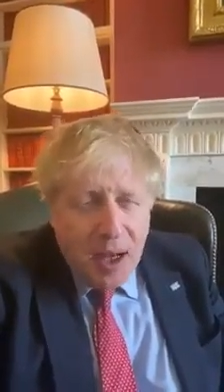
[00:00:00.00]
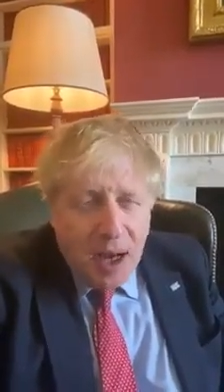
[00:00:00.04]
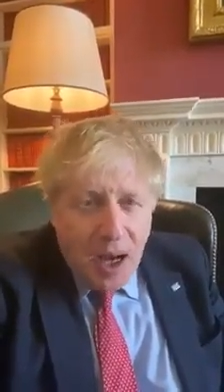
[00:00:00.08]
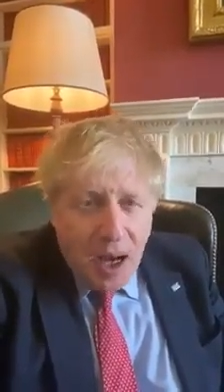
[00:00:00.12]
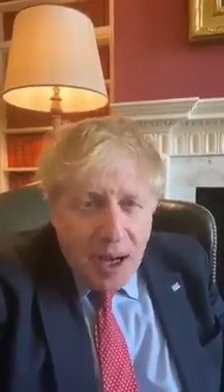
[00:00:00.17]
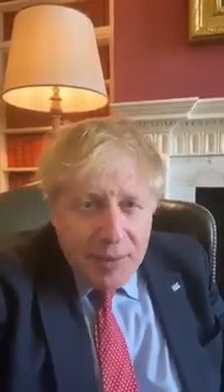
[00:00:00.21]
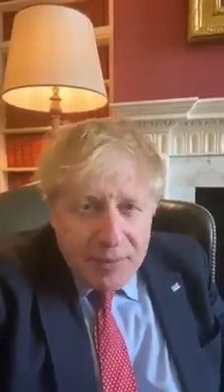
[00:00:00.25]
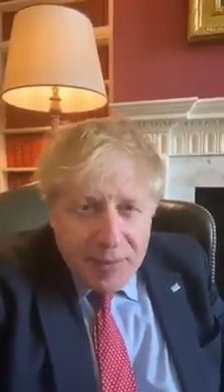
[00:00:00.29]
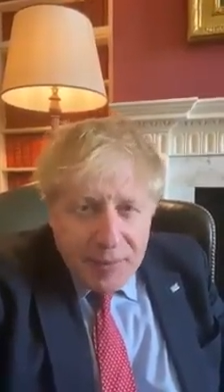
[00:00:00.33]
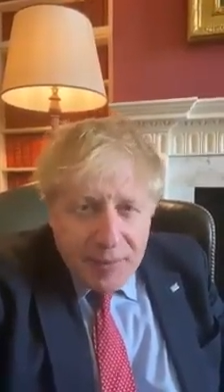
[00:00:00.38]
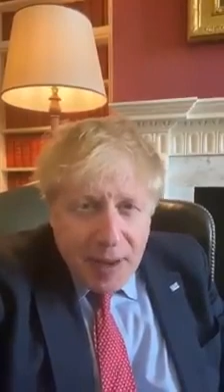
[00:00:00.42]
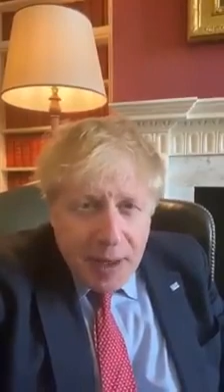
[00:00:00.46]

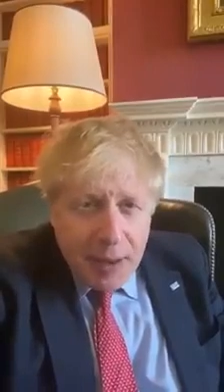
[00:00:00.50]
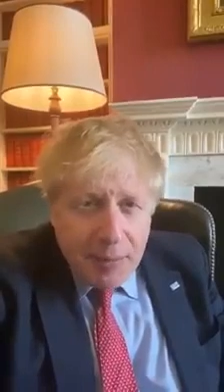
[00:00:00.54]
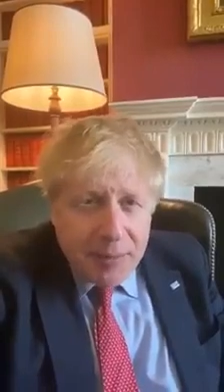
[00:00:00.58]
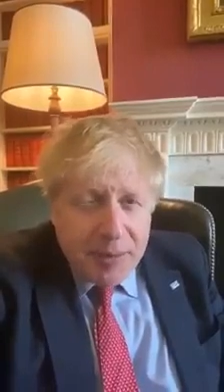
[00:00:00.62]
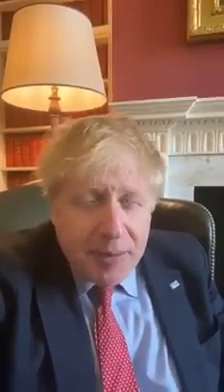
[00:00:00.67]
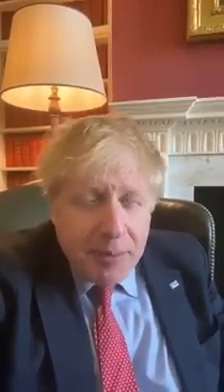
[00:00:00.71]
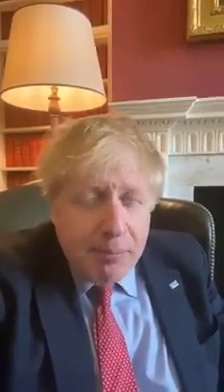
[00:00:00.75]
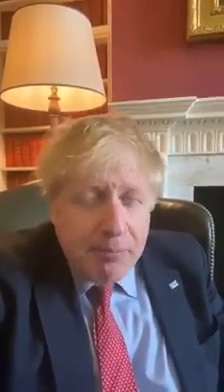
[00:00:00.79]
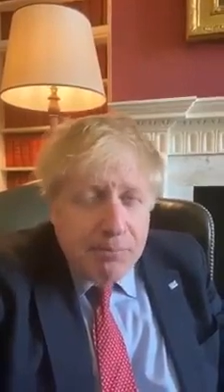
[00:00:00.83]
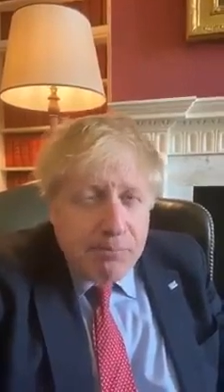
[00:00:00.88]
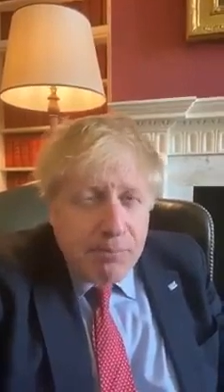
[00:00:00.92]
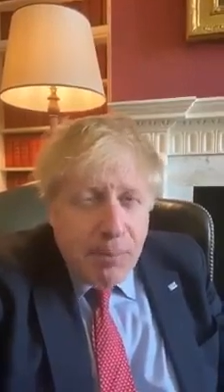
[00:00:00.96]
I've
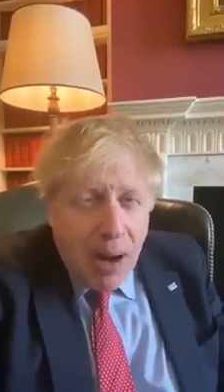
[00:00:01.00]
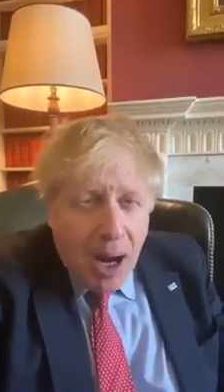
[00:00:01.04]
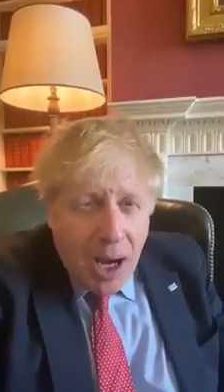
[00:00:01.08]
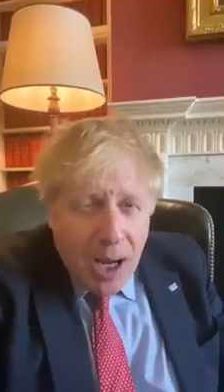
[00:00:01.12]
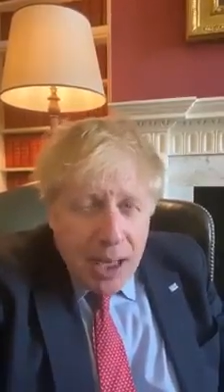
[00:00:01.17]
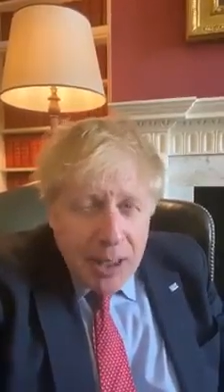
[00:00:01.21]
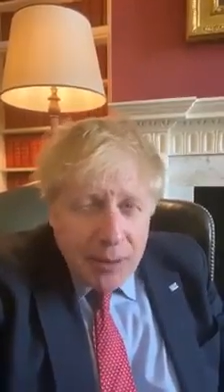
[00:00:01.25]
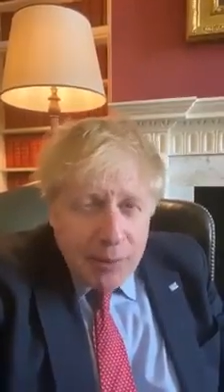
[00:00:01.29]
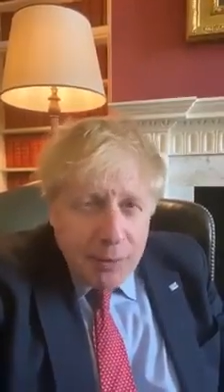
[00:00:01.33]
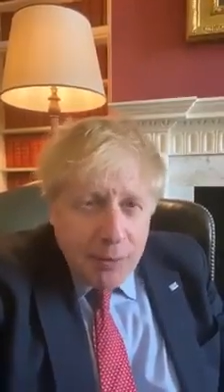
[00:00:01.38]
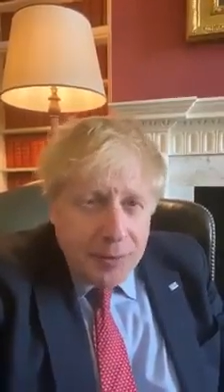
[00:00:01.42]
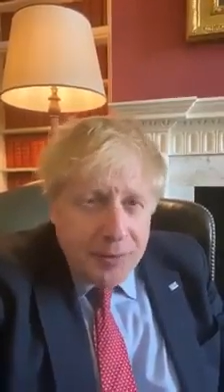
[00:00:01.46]
developed
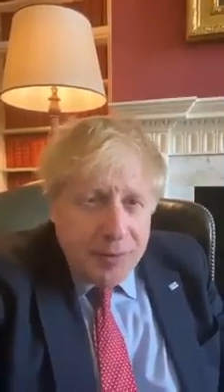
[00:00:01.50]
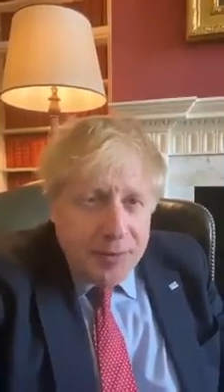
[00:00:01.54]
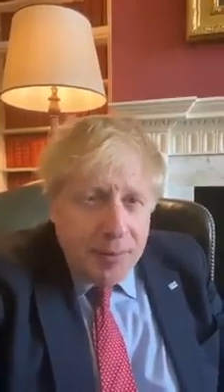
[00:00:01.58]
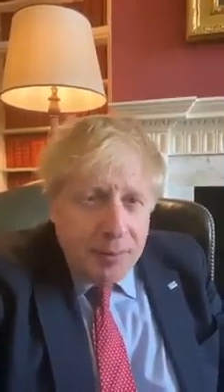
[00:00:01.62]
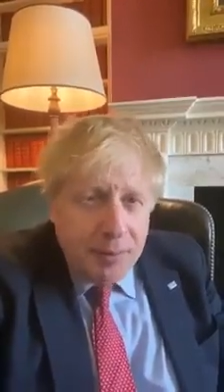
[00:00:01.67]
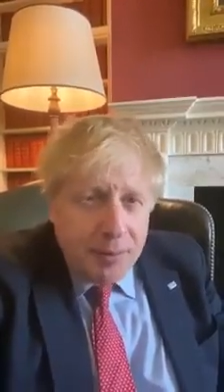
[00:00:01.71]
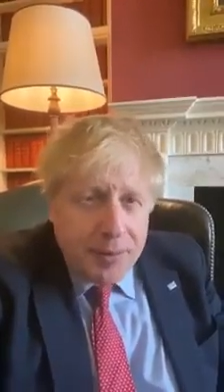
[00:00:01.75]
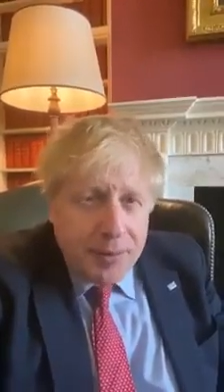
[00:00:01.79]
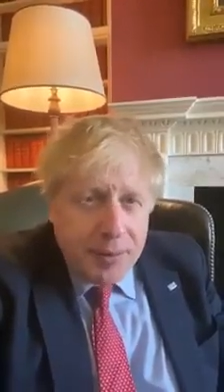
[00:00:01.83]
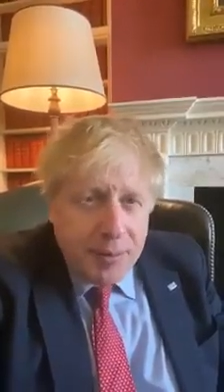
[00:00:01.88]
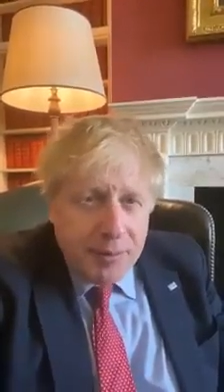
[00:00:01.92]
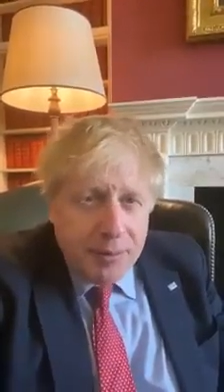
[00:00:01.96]
mild
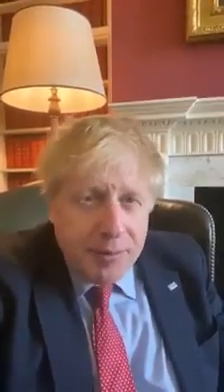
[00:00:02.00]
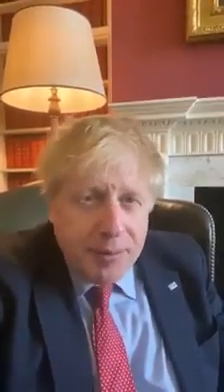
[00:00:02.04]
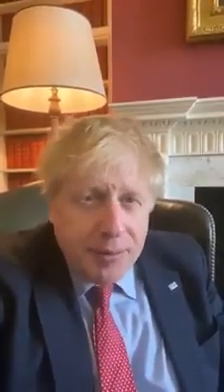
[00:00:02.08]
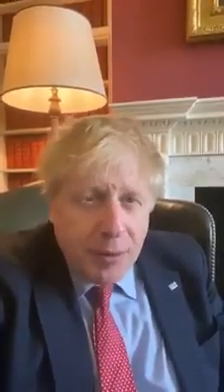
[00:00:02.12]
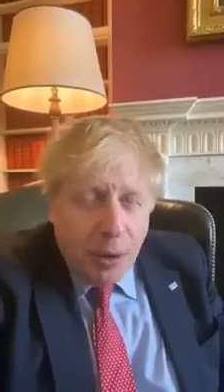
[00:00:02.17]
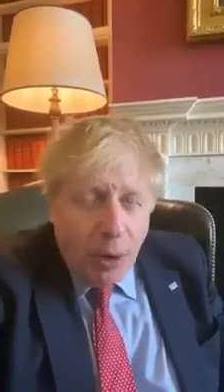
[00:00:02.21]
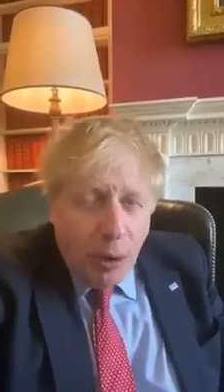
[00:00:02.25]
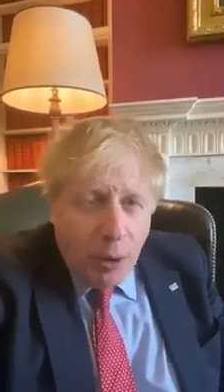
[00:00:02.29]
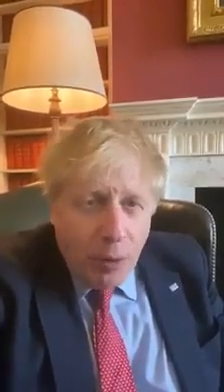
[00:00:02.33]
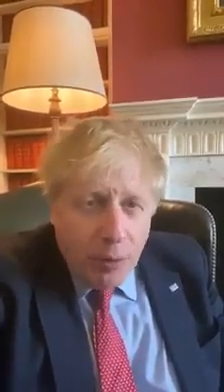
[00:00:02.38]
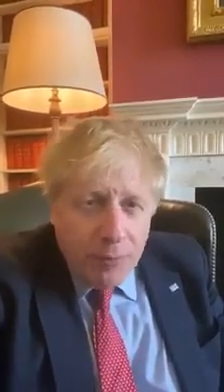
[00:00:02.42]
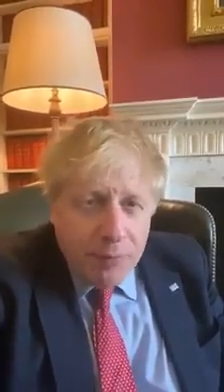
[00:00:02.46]
symptoms
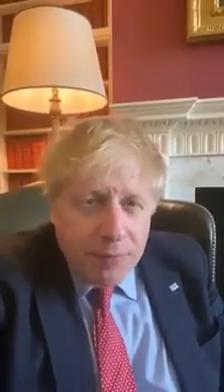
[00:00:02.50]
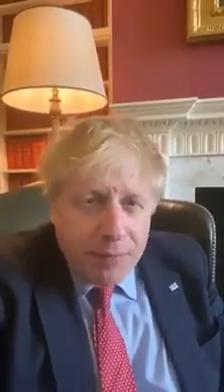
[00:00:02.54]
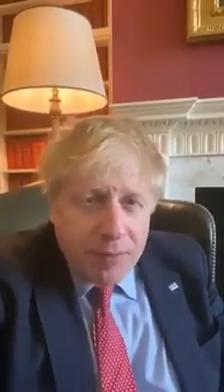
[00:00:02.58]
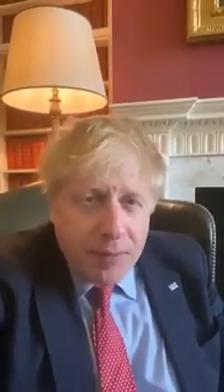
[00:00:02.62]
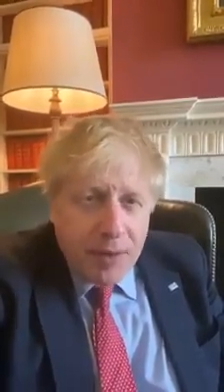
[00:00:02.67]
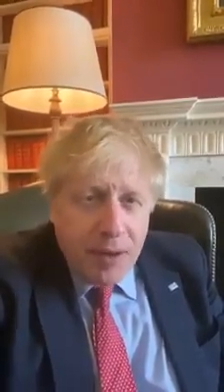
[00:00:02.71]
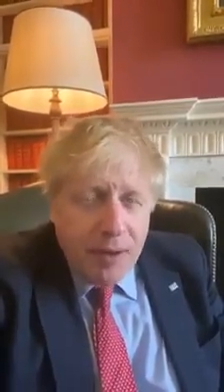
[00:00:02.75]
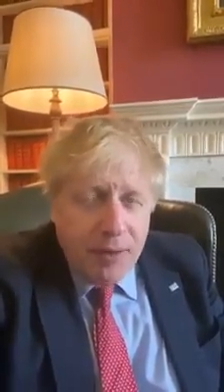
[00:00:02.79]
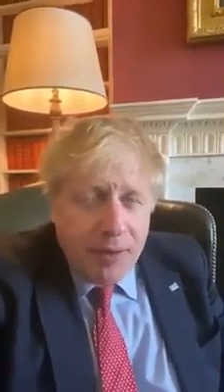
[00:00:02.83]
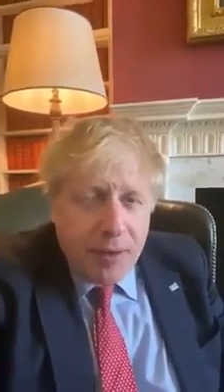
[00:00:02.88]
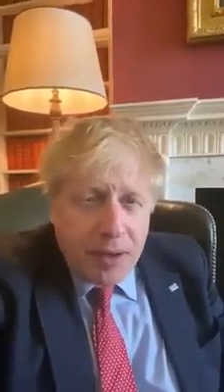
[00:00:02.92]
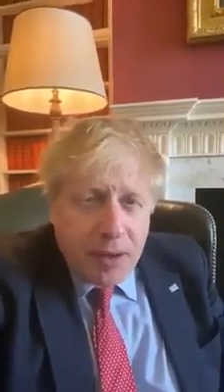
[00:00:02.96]
of
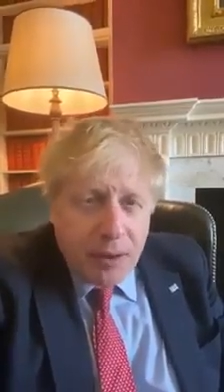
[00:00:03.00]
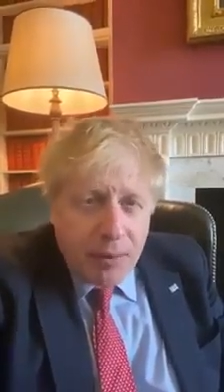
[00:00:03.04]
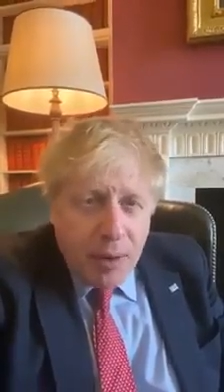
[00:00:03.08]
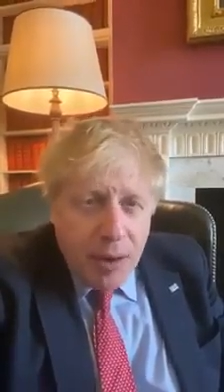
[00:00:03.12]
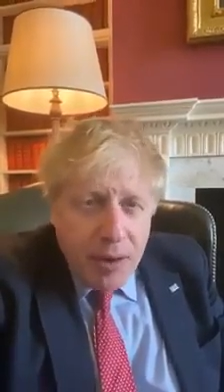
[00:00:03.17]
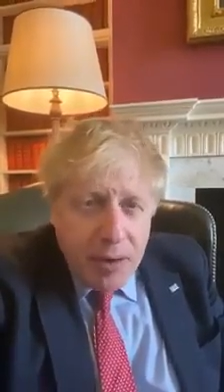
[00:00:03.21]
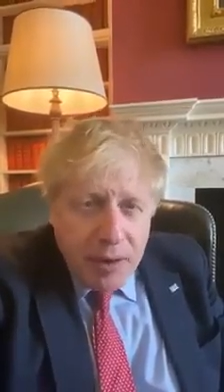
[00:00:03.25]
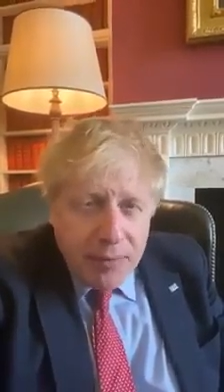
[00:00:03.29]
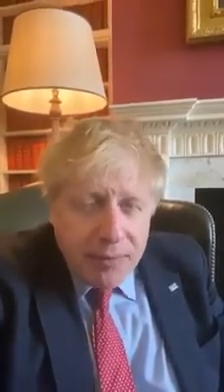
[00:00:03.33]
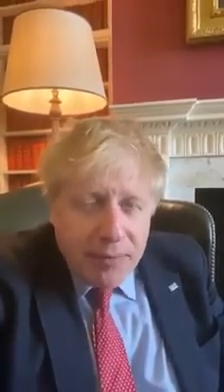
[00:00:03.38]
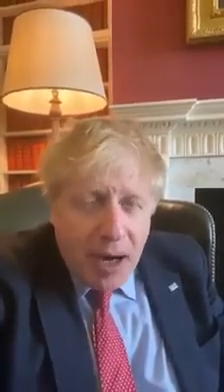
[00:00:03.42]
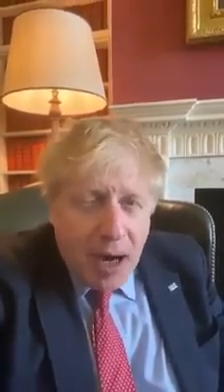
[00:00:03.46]
the
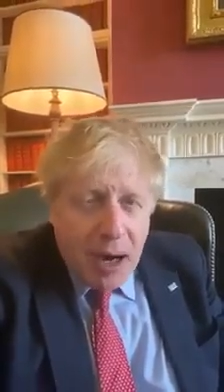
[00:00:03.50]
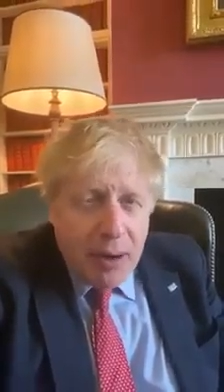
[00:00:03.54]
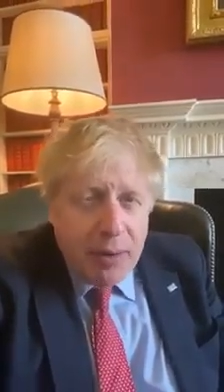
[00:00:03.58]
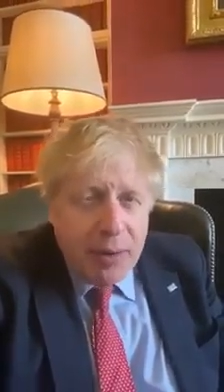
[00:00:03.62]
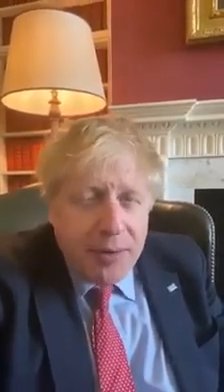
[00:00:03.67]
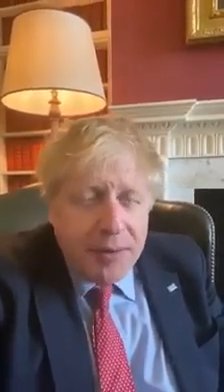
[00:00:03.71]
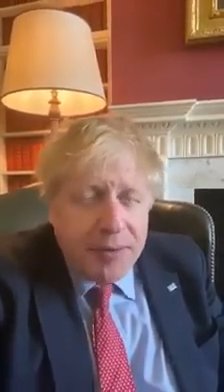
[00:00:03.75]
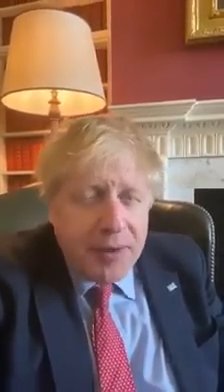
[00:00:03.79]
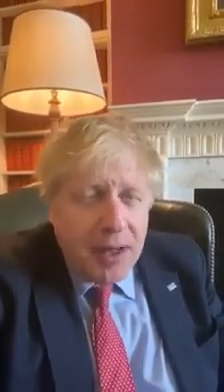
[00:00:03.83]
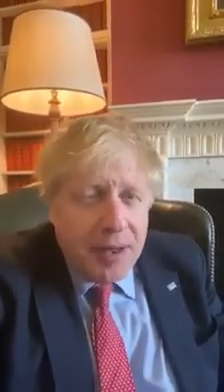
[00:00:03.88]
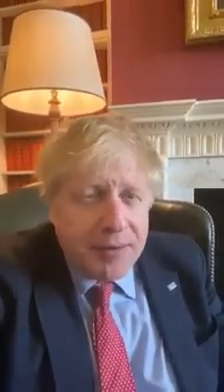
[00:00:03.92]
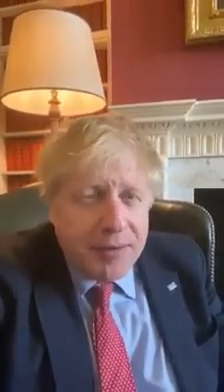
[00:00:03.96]

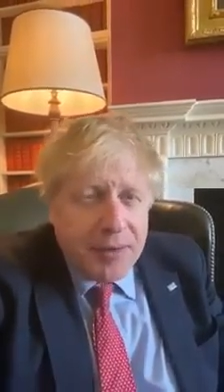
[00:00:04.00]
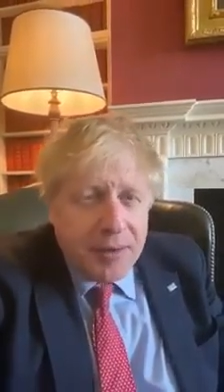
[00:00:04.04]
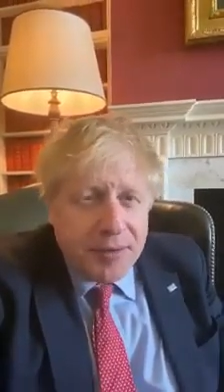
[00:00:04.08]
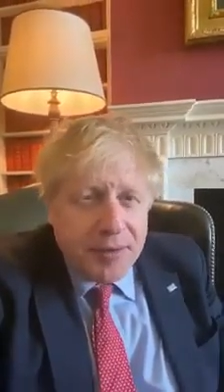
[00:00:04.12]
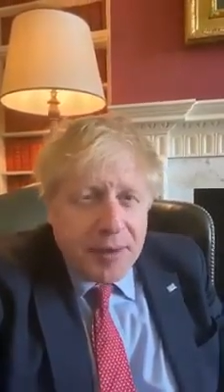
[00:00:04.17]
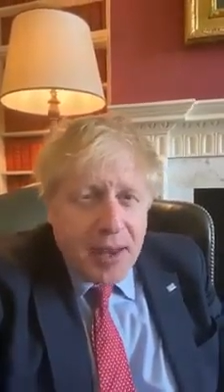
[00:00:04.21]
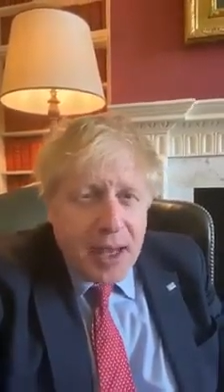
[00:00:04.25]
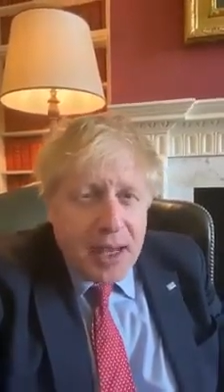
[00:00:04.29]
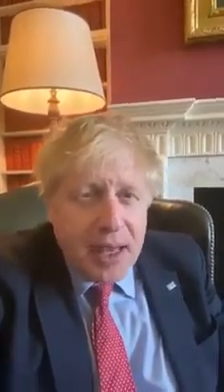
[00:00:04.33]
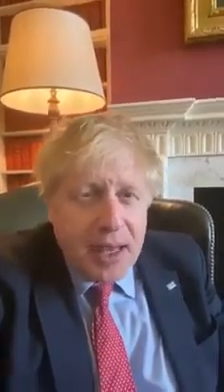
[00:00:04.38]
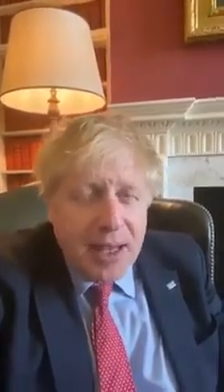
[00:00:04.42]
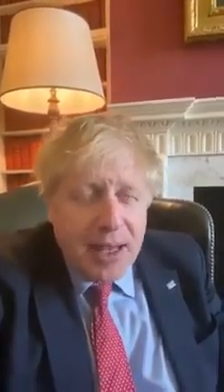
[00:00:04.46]
coronavirus, that's to
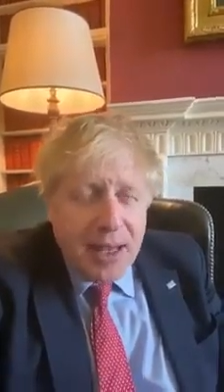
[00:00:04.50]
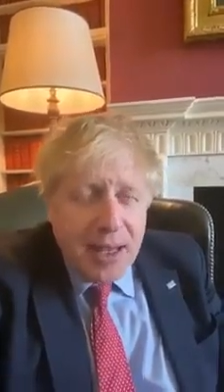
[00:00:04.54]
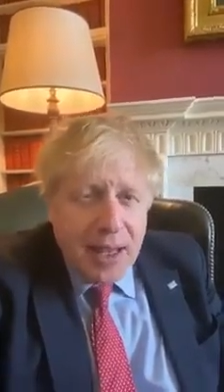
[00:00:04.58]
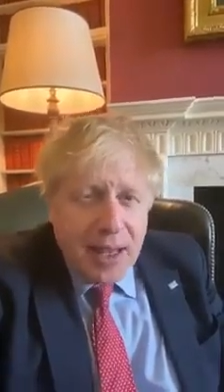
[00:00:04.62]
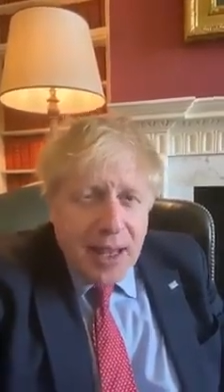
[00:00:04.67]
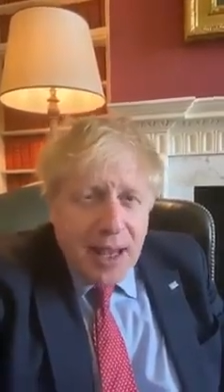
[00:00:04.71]
say